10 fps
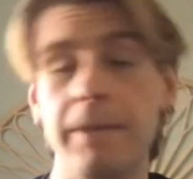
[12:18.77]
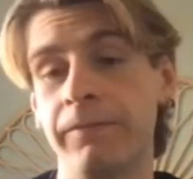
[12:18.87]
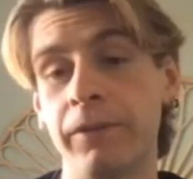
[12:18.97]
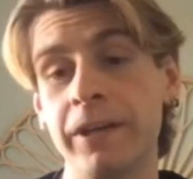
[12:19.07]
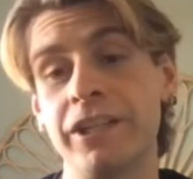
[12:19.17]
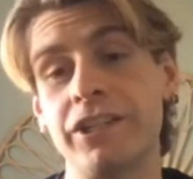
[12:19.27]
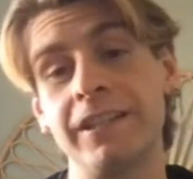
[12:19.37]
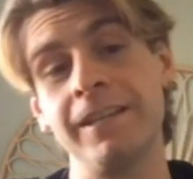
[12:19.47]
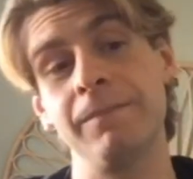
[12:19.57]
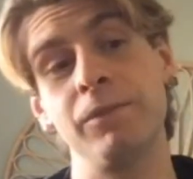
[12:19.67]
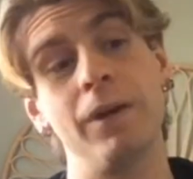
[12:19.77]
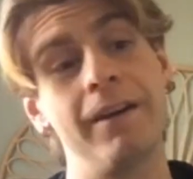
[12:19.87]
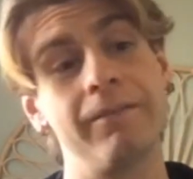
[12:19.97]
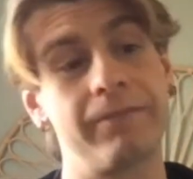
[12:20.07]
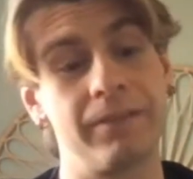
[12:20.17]
Maybe for each
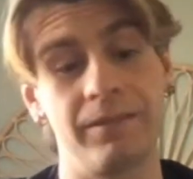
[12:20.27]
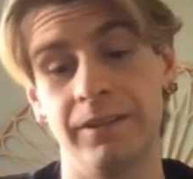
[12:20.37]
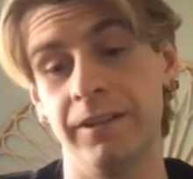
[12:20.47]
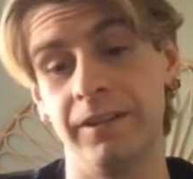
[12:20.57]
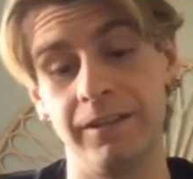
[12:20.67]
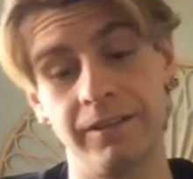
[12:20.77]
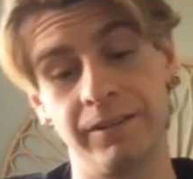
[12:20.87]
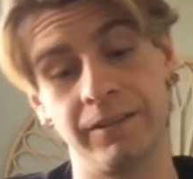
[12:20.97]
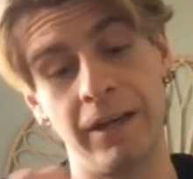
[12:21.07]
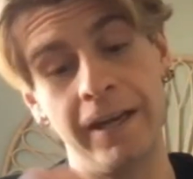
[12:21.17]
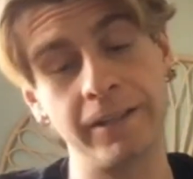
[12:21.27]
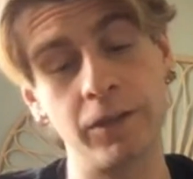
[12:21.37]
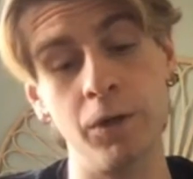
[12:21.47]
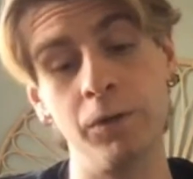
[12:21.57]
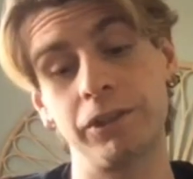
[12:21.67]
team you have
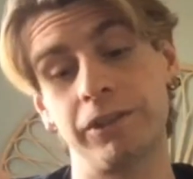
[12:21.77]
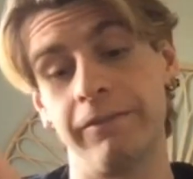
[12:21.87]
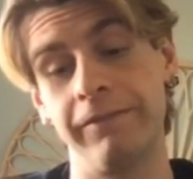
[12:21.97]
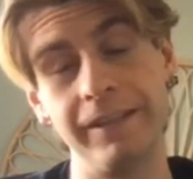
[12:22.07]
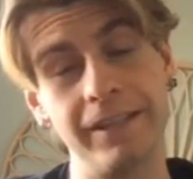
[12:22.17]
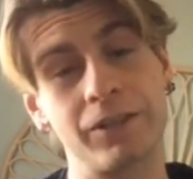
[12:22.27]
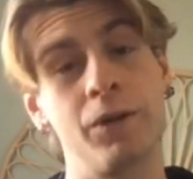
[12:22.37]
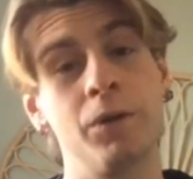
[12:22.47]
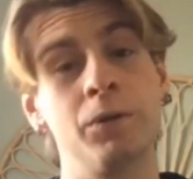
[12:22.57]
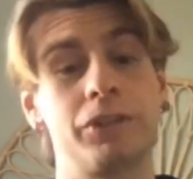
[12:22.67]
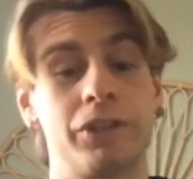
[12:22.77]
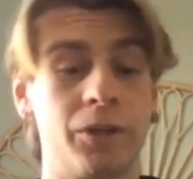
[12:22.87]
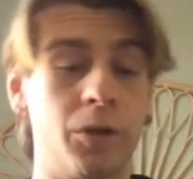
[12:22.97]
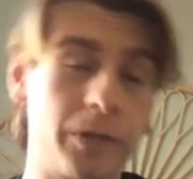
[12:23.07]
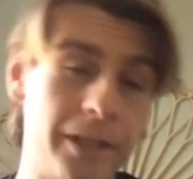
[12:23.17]
the head coach, the fitness
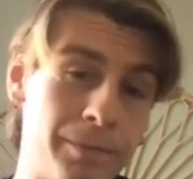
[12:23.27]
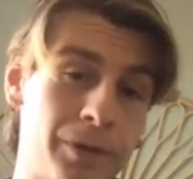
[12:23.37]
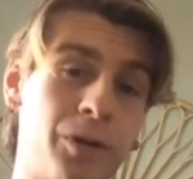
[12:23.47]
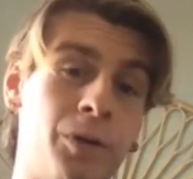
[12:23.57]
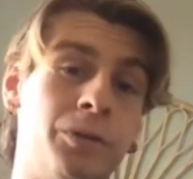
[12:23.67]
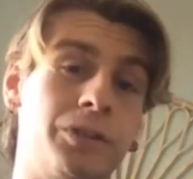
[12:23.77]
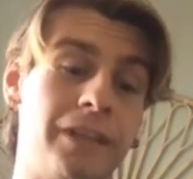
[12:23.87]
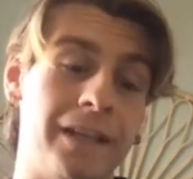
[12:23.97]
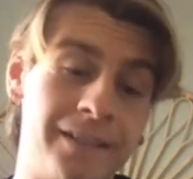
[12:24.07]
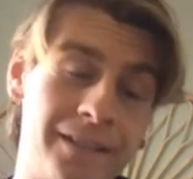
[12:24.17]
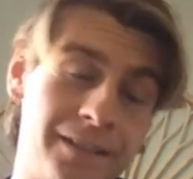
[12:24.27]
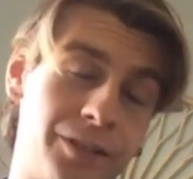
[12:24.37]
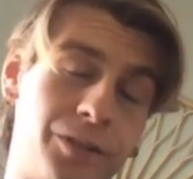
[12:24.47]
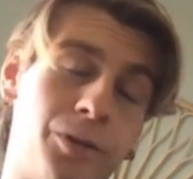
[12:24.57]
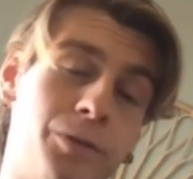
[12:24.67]
coach, the goalkeeper coach, the
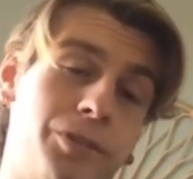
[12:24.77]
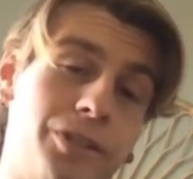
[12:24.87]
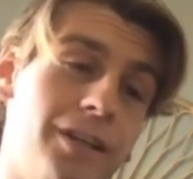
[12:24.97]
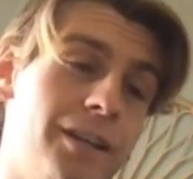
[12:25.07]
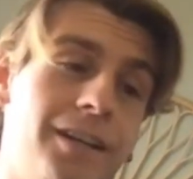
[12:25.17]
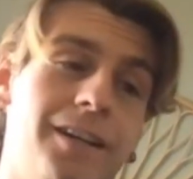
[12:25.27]
assistant coach.